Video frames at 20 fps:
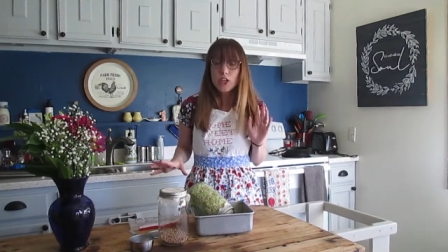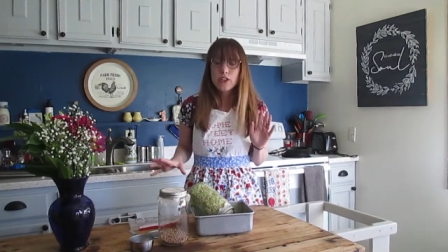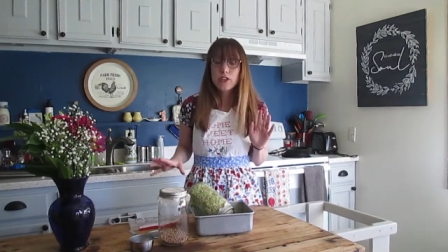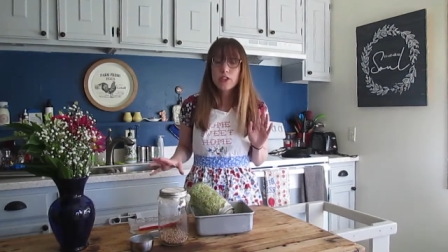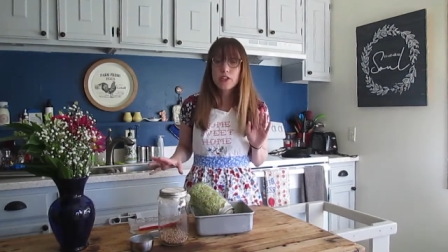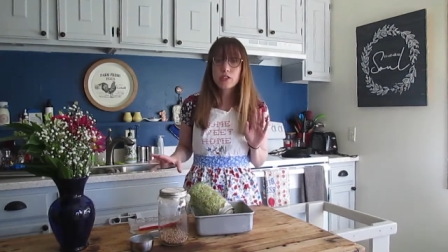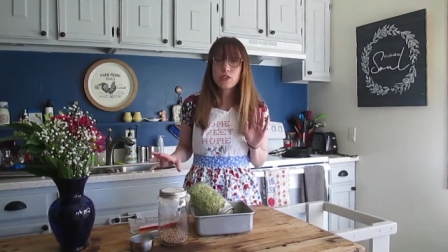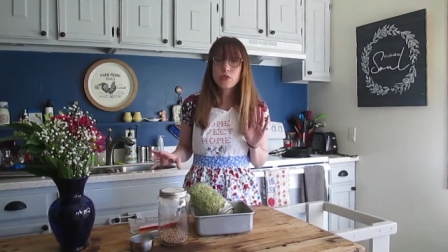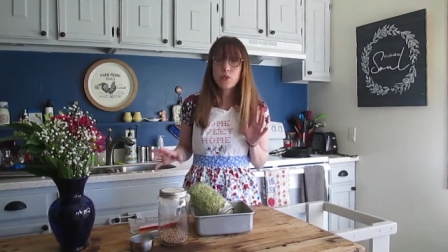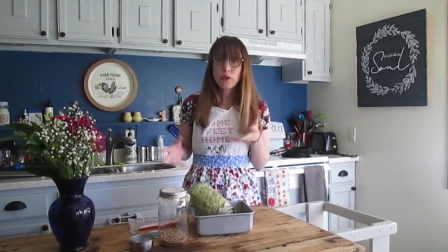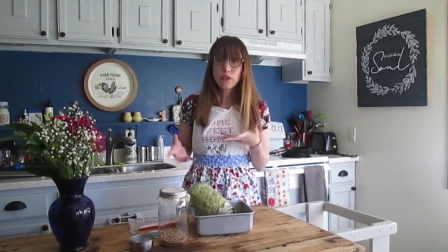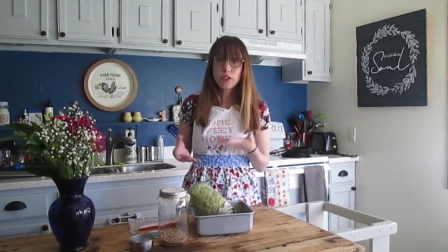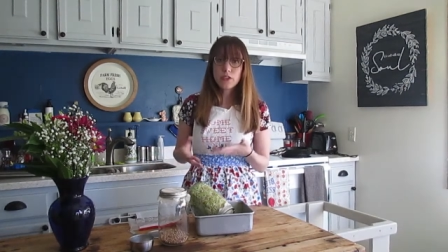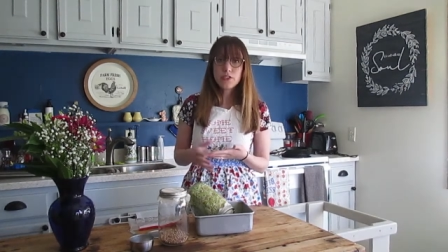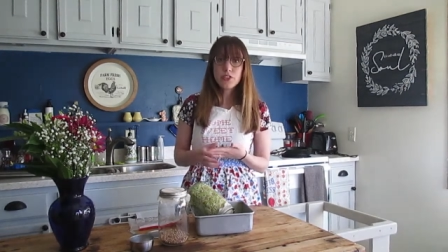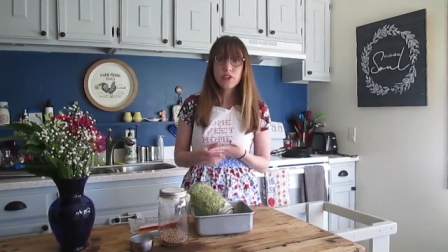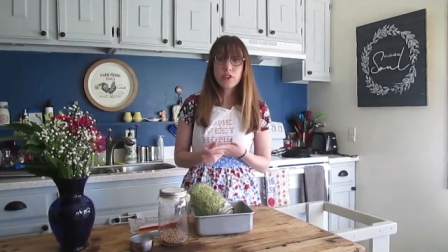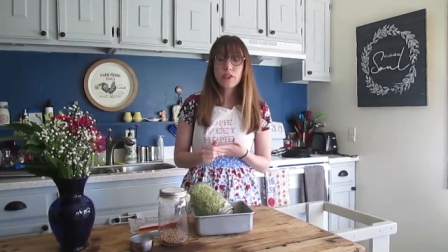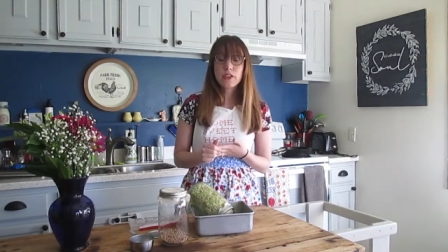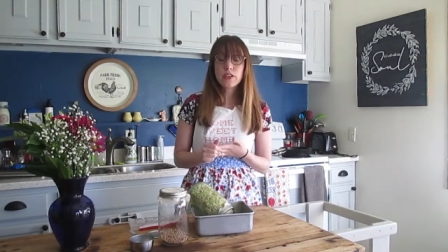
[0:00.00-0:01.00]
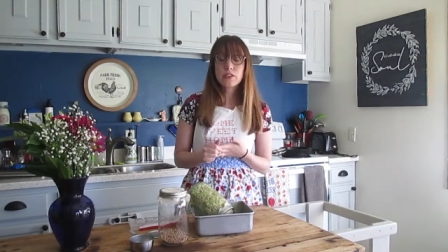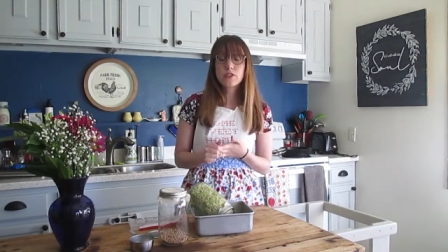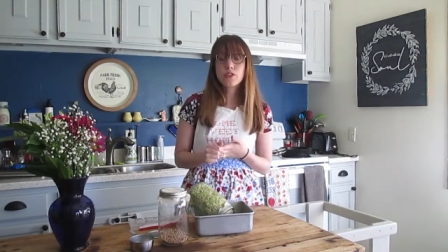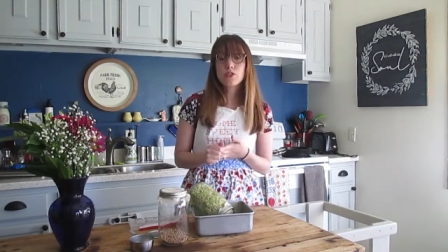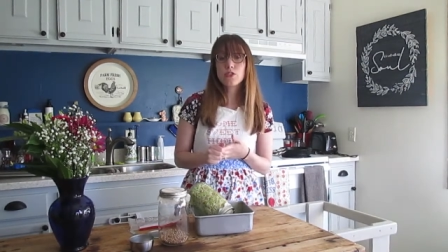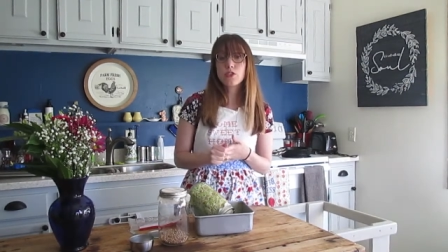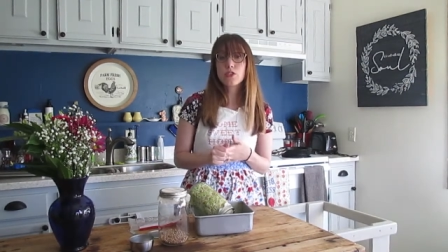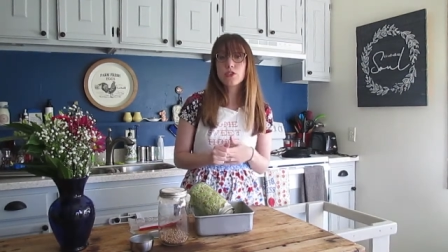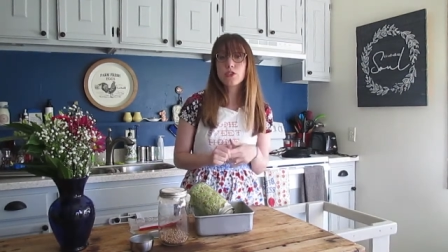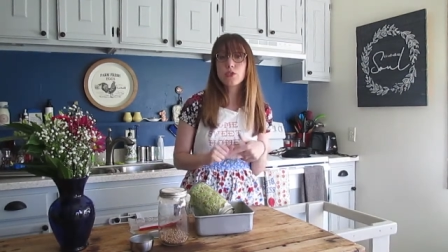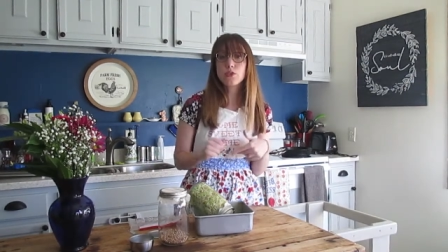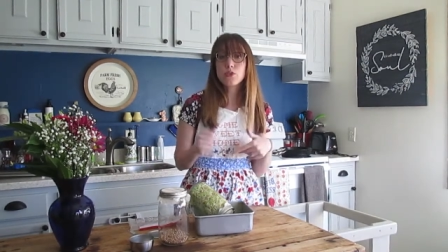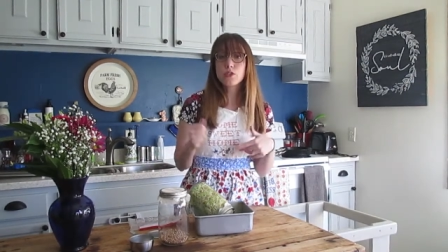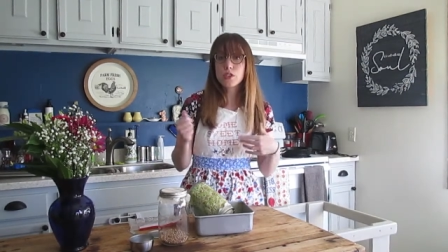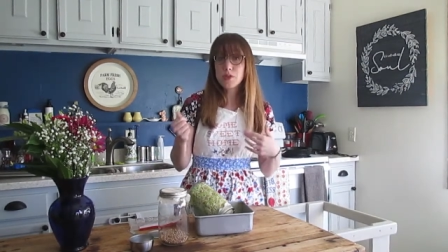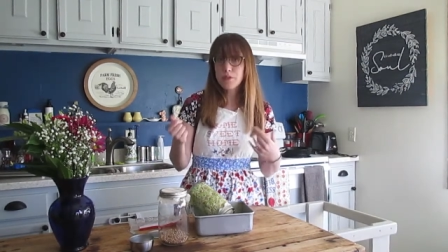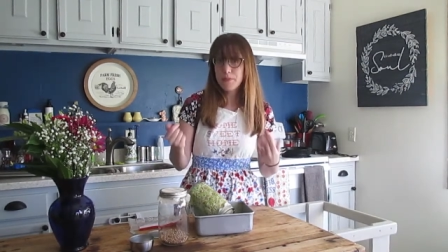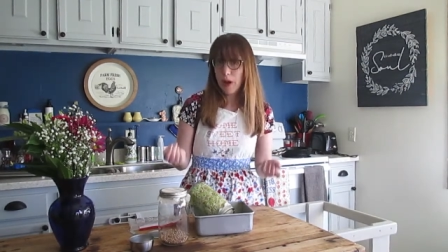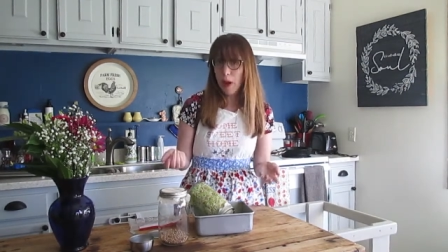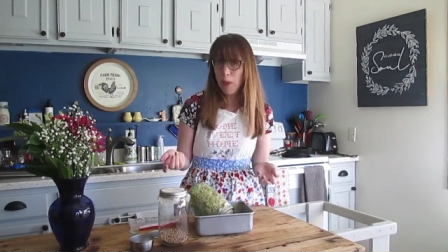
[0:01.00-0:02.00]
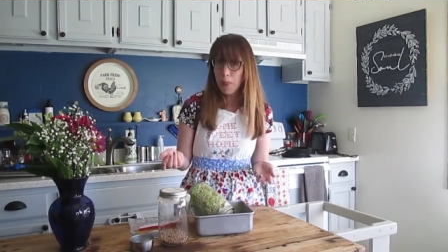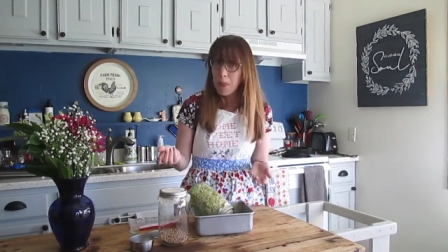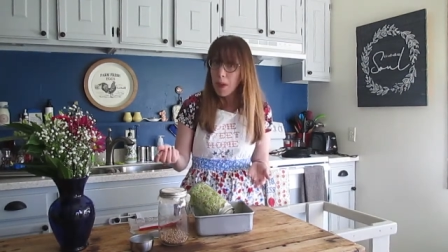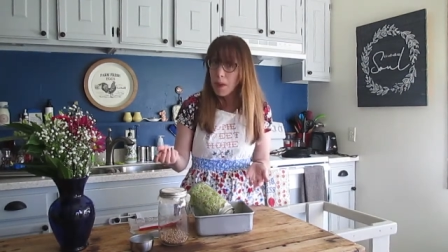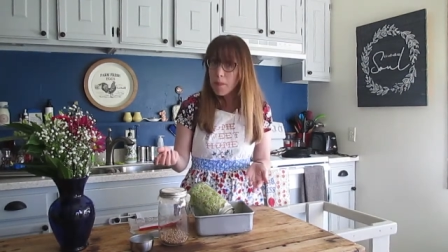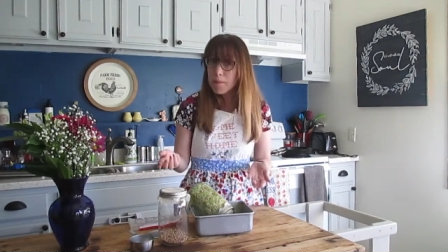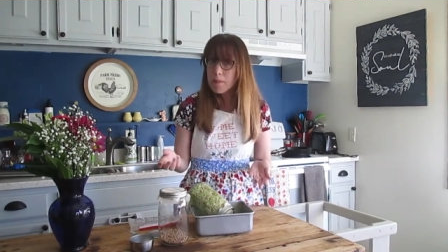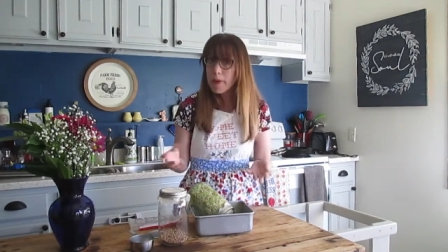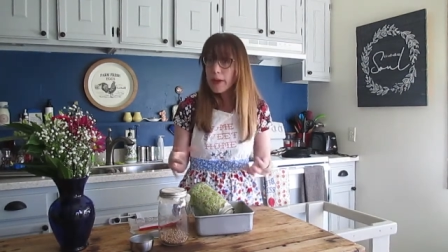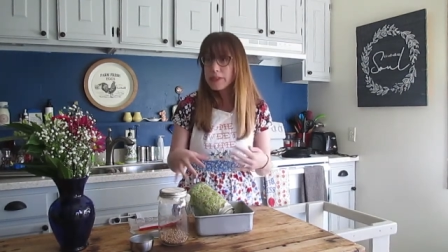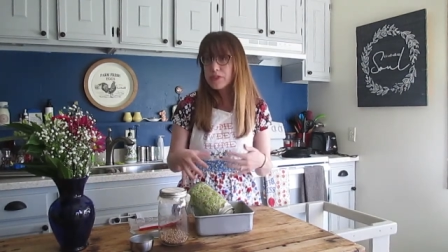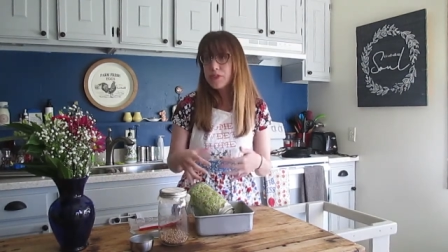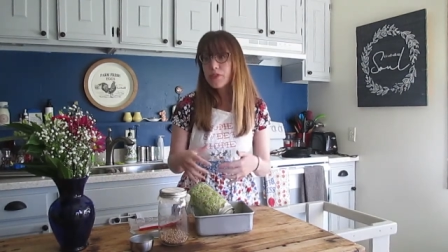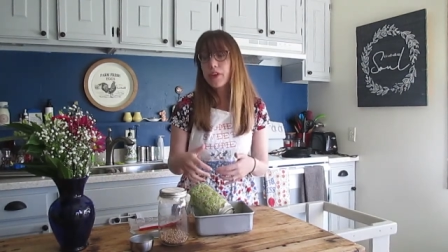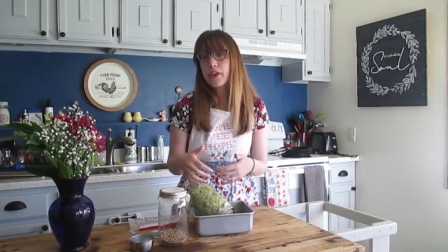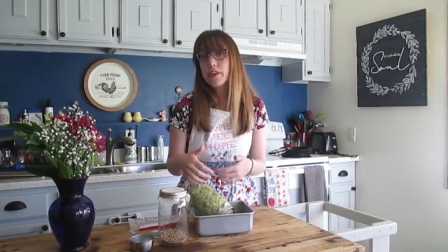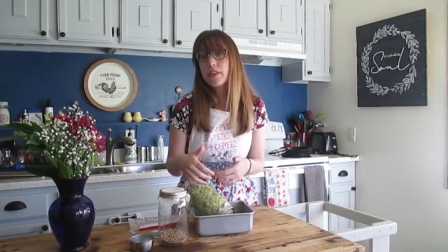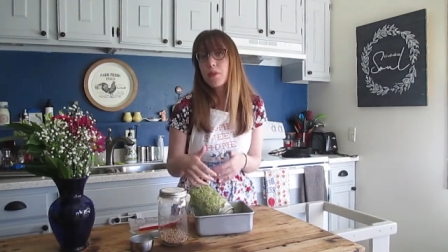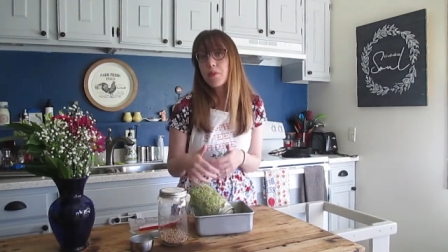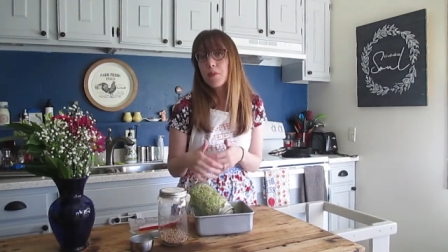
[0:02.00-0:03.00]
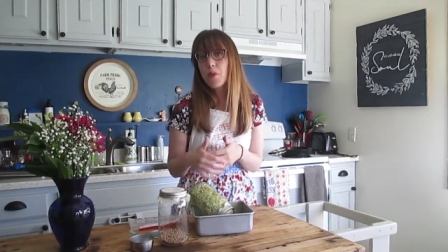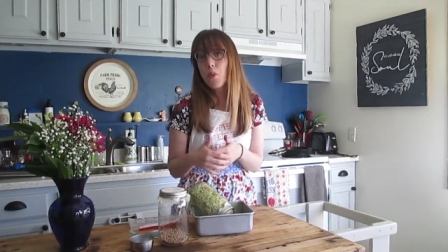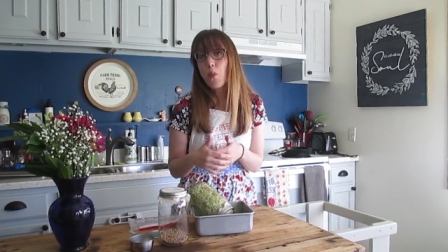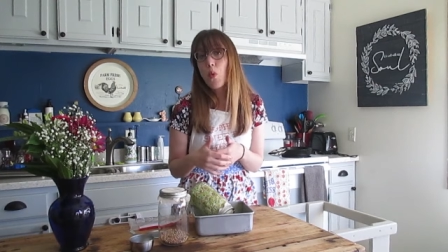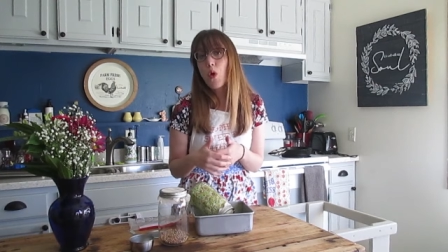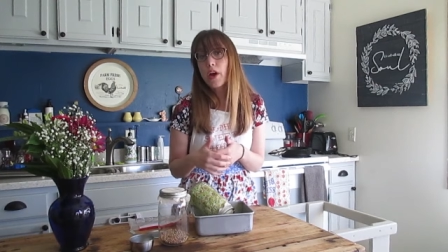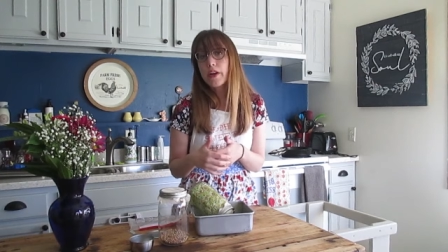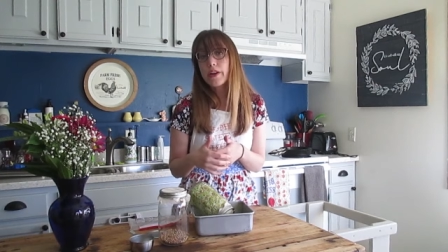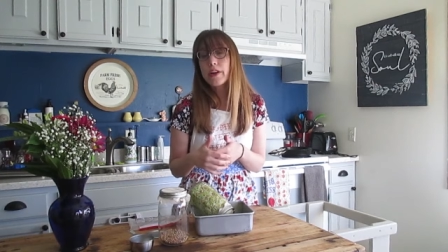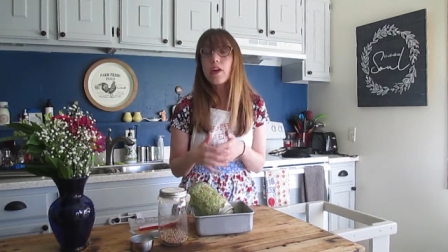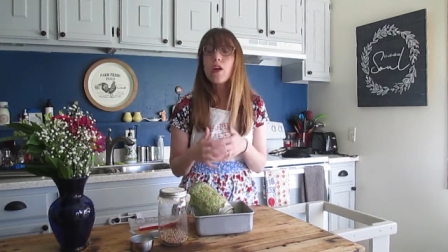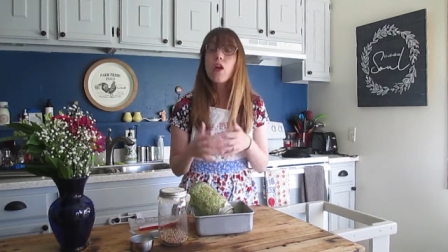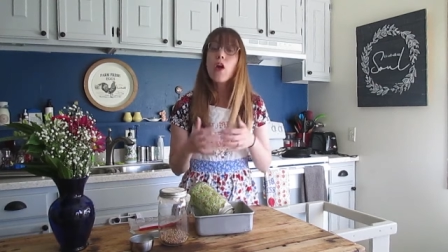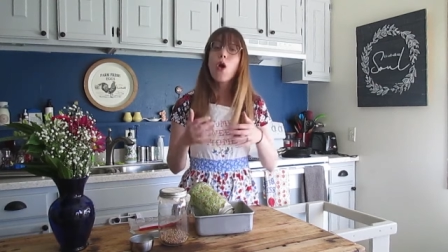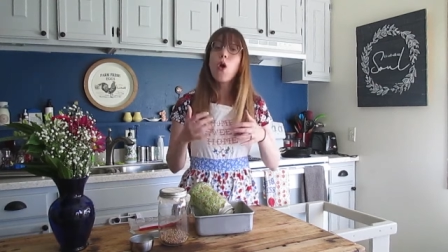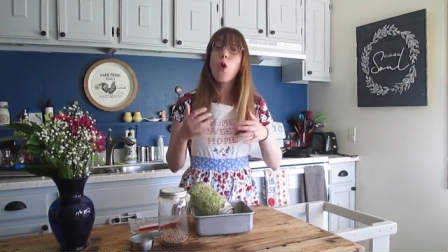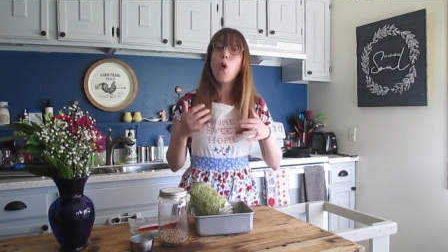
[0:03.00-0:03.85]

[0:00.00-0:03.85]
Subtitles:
there's one of 2 things you can do: sprout them by soaking them in water,